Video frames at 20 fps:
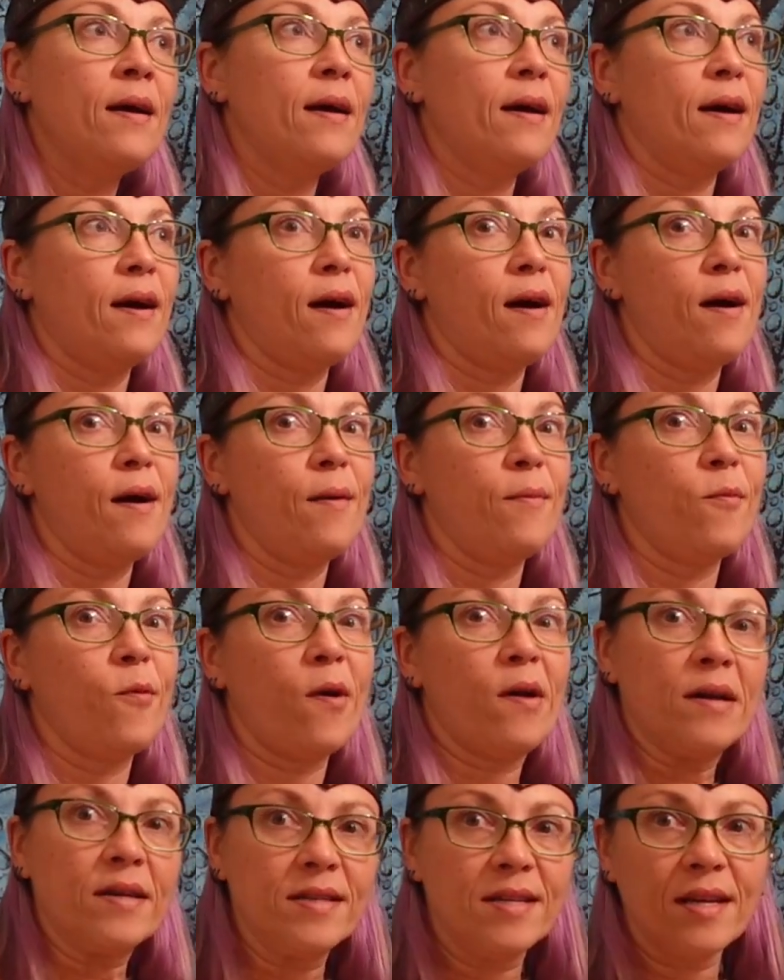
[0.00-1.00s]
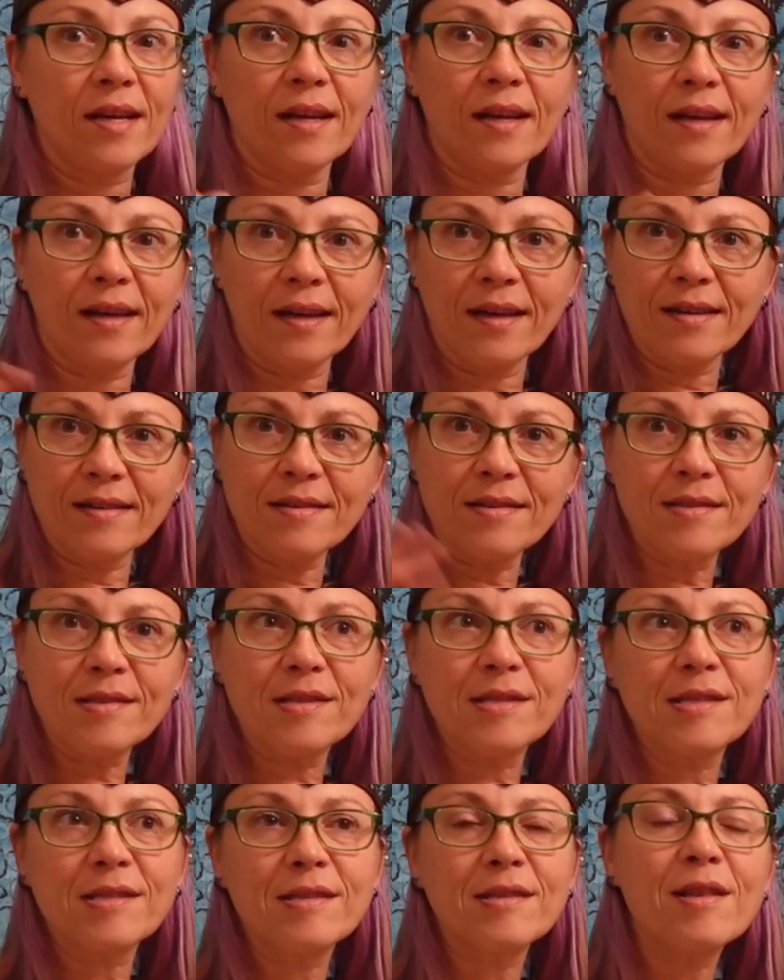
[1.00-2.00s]
where I did a
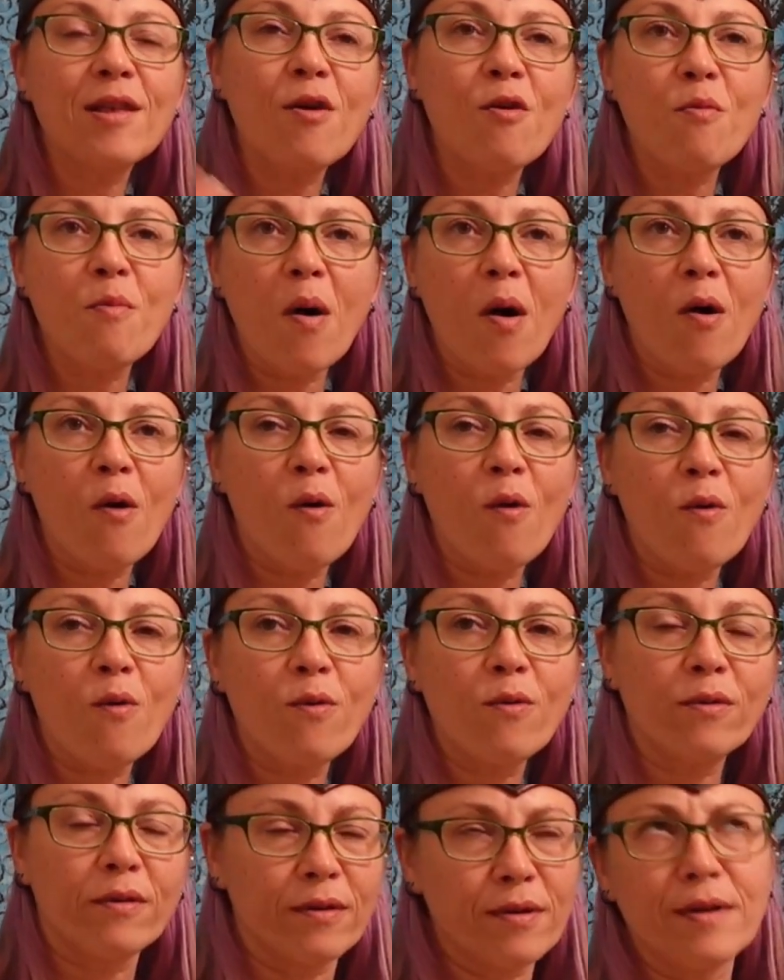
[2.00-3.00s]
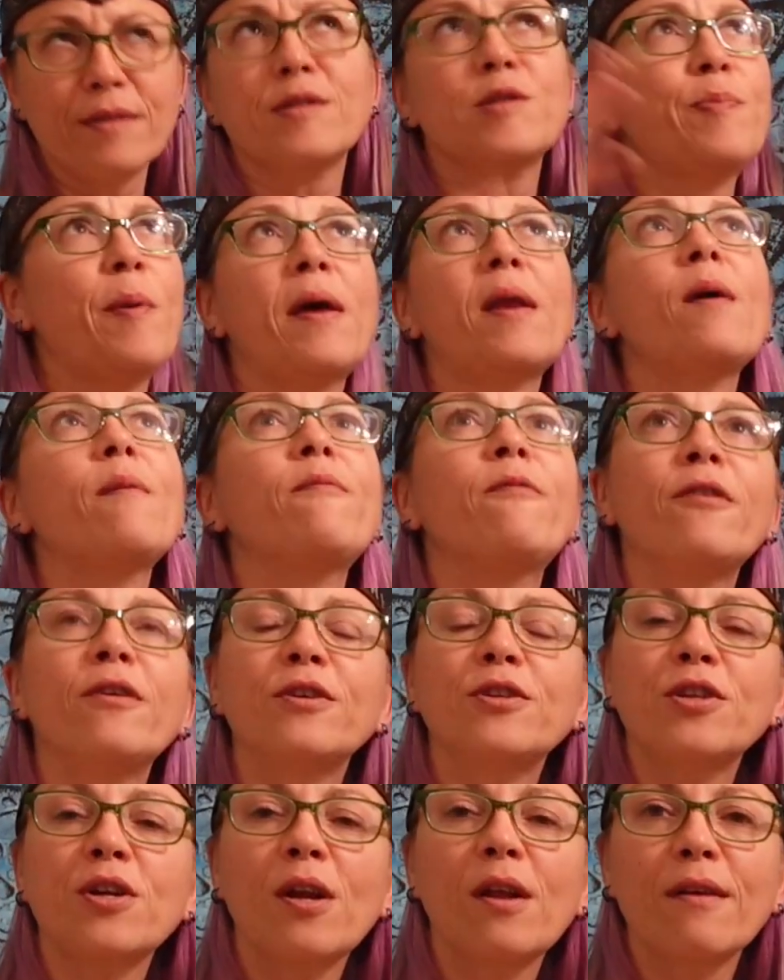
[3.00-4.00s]
slow-mo or a sped-up
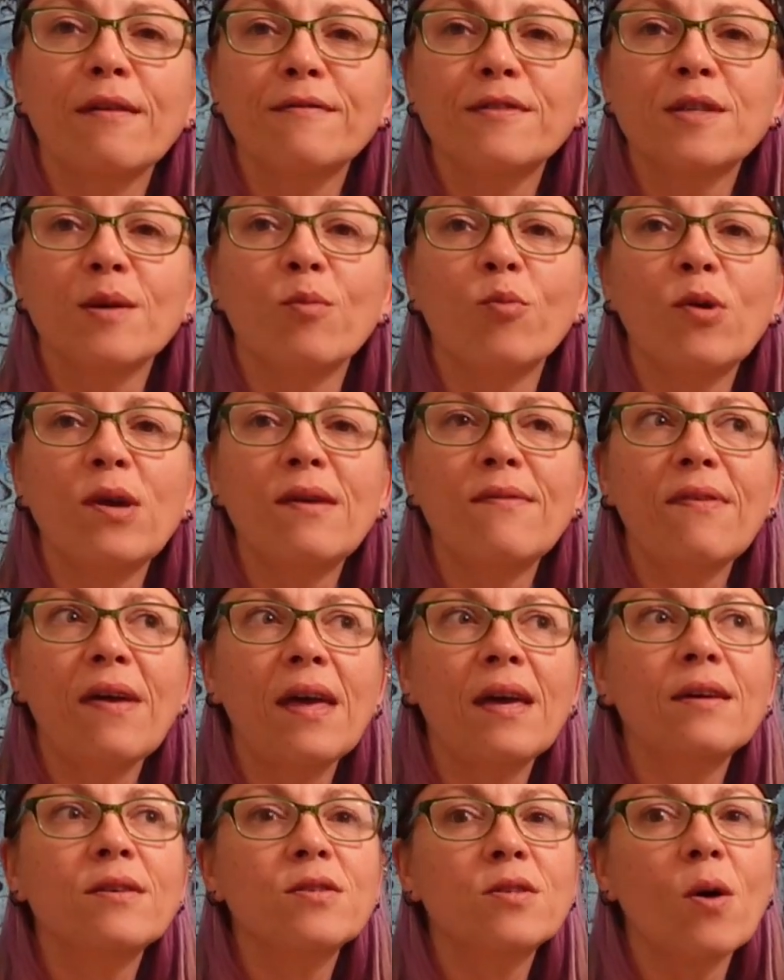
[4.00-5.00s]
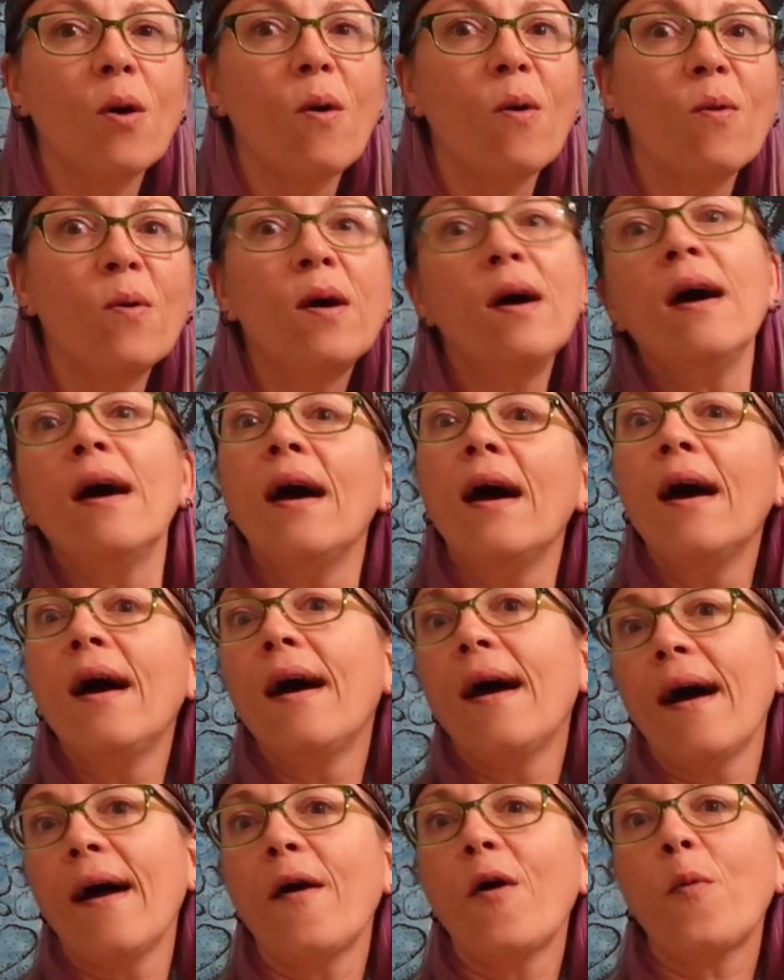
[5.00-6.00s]
version of some weaving. So
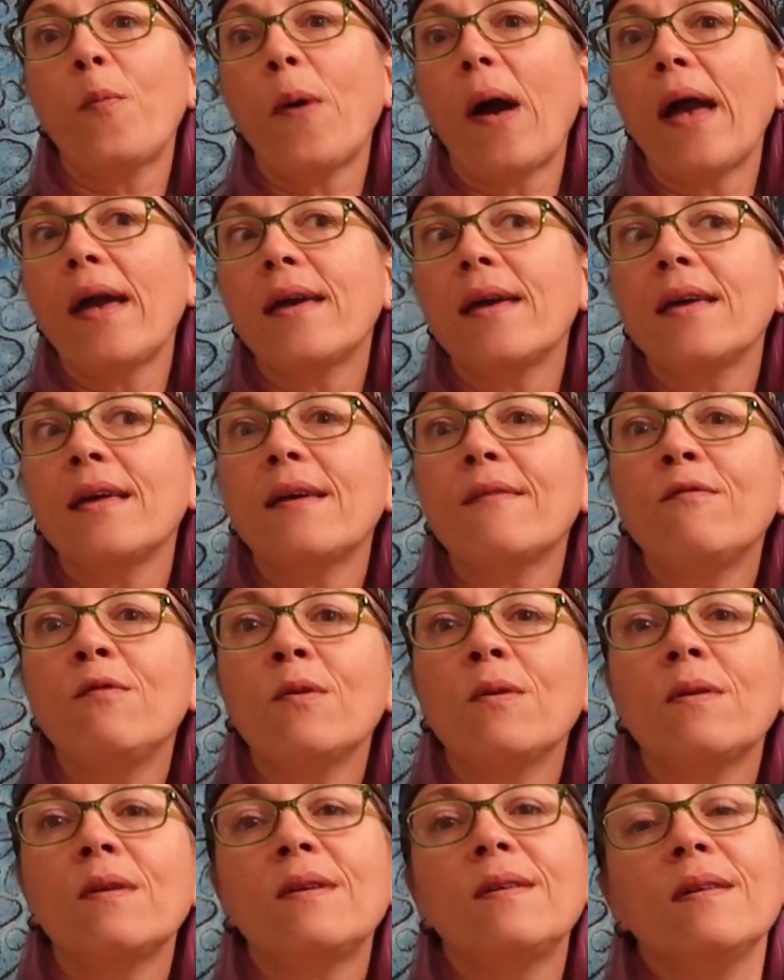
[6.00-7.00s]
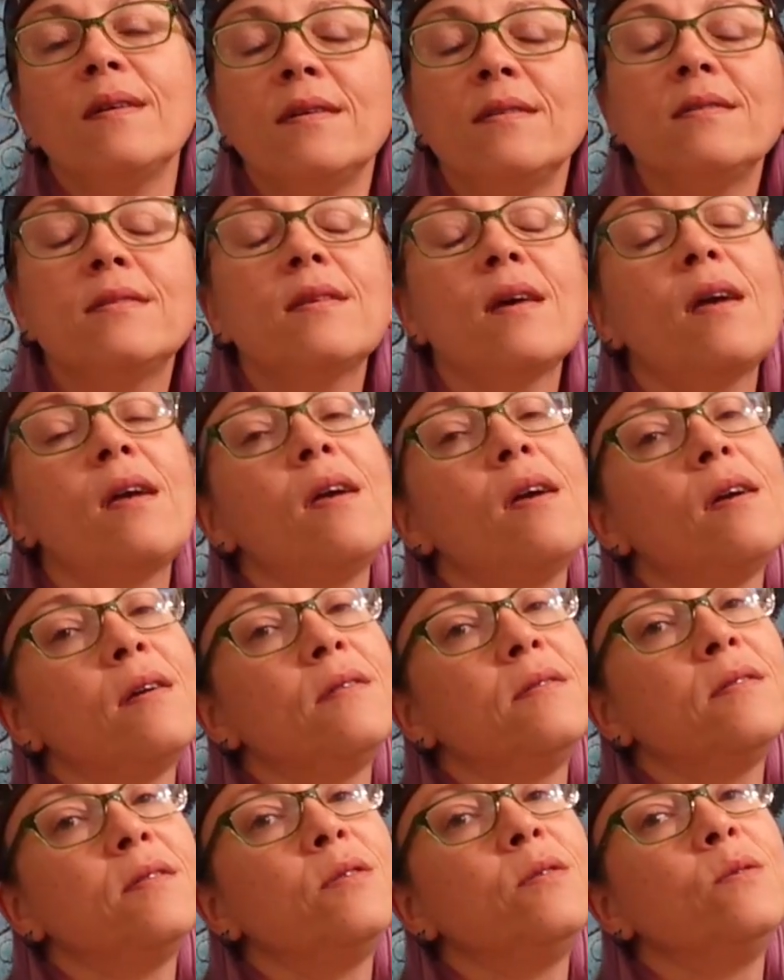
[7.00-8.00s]
I hope I can give you a little insight
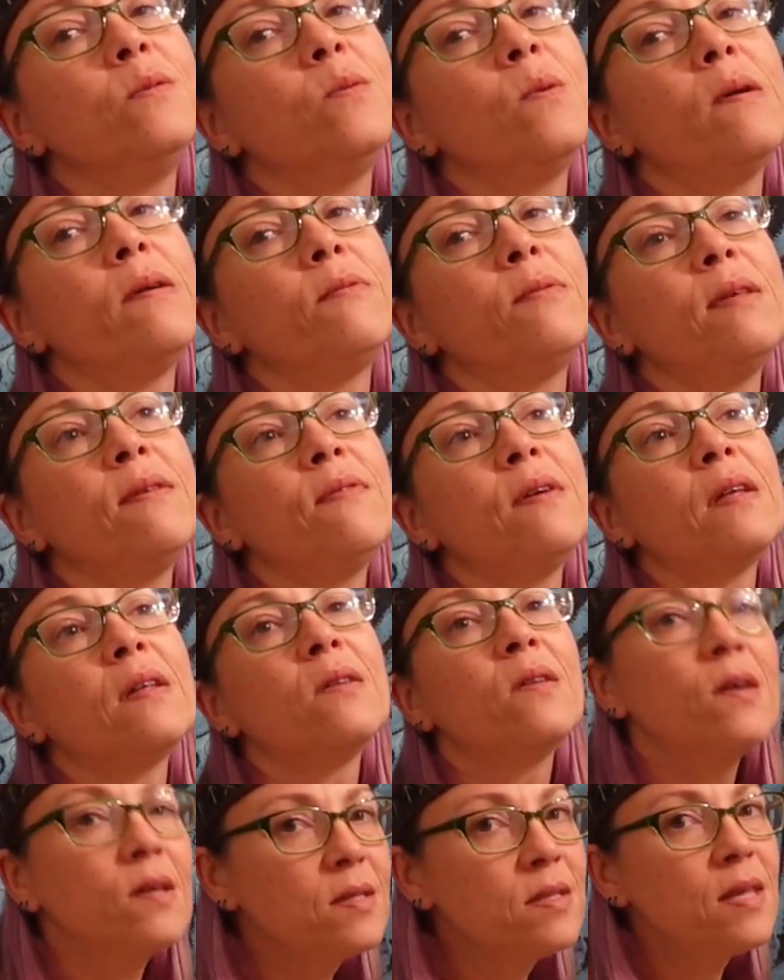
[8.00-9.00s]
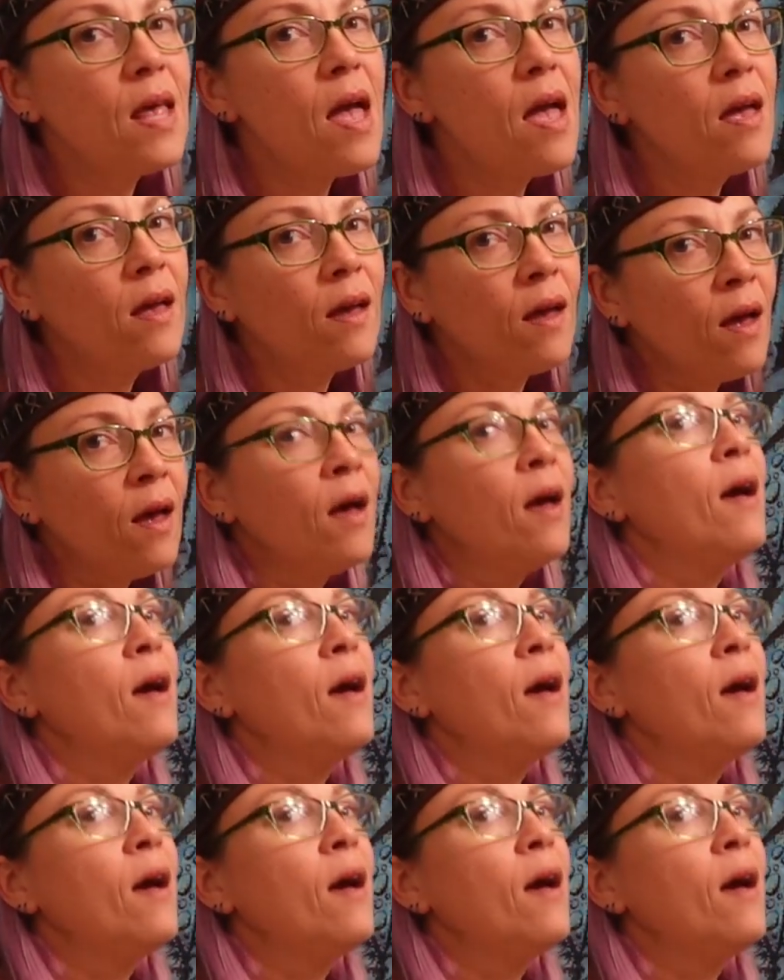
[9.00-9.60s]
into what weaving looks like.